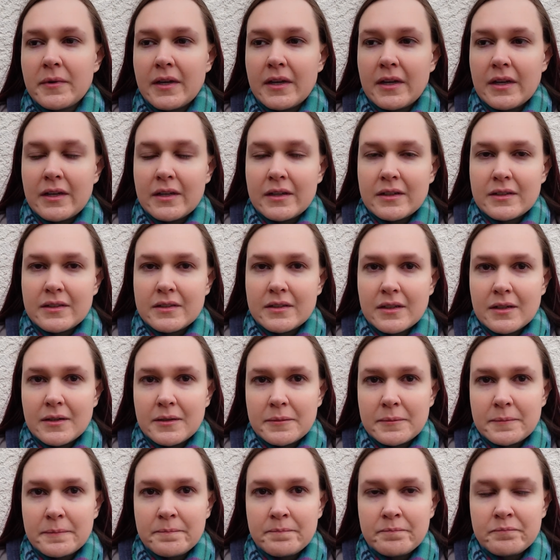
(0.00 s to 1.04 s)
And
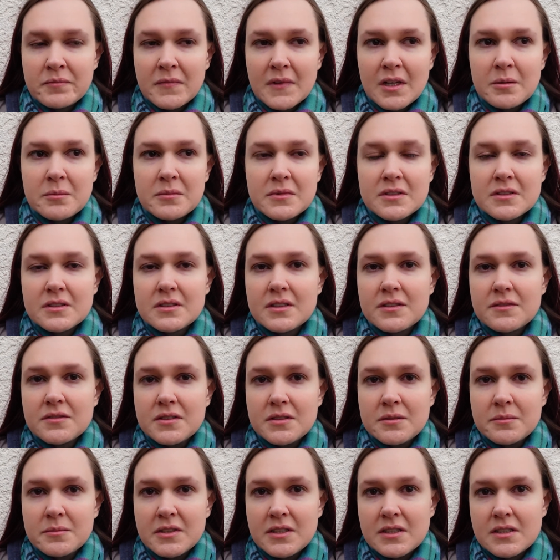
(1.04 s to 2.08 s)
um, I'm going to leave
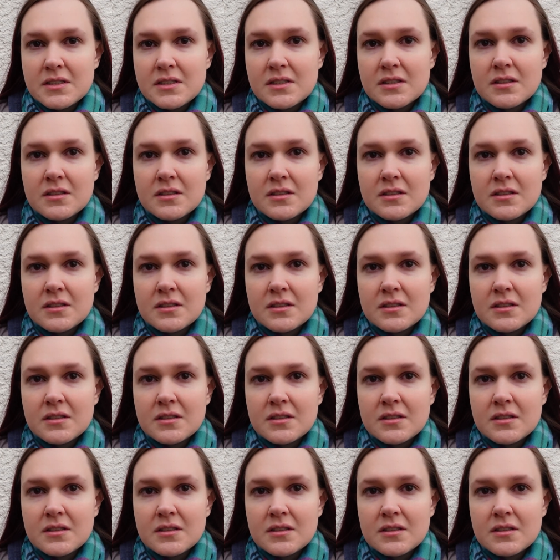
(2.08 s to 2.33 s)
some links